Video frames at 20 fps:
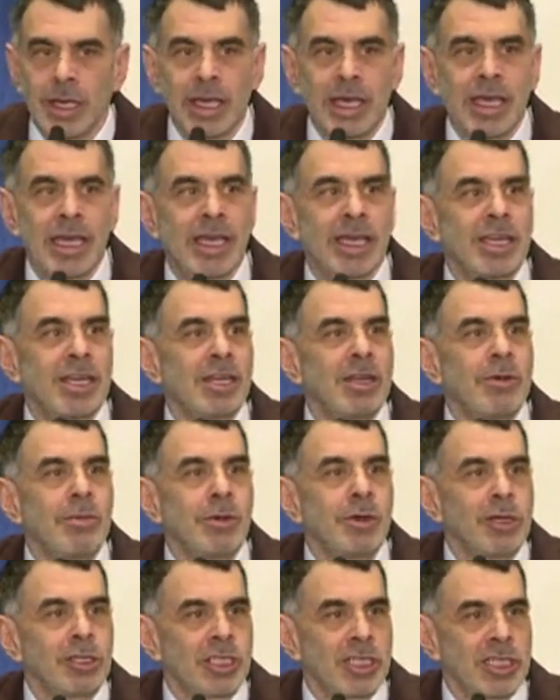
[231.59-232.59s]
In an
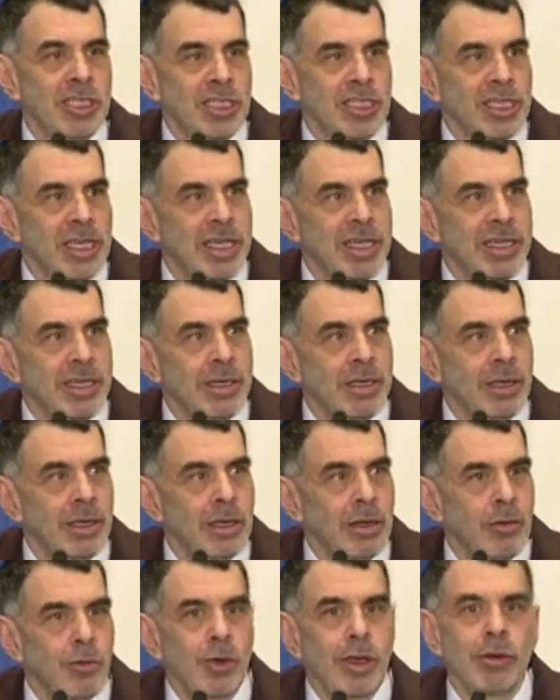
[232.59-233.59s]
emergency,
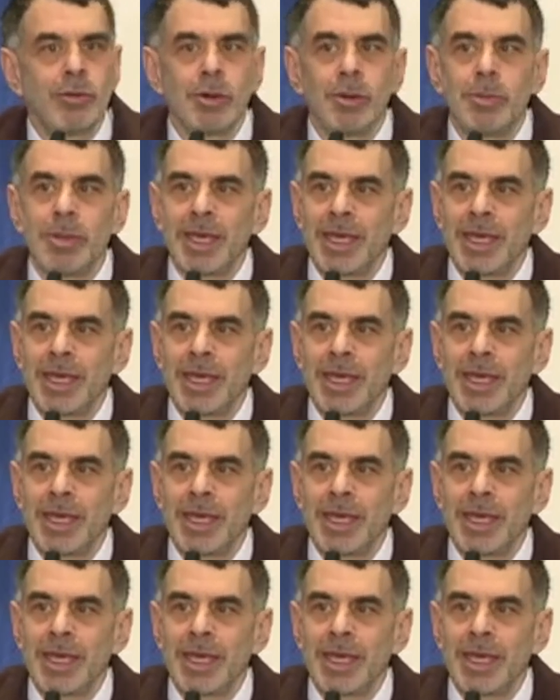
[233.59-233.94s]
we will be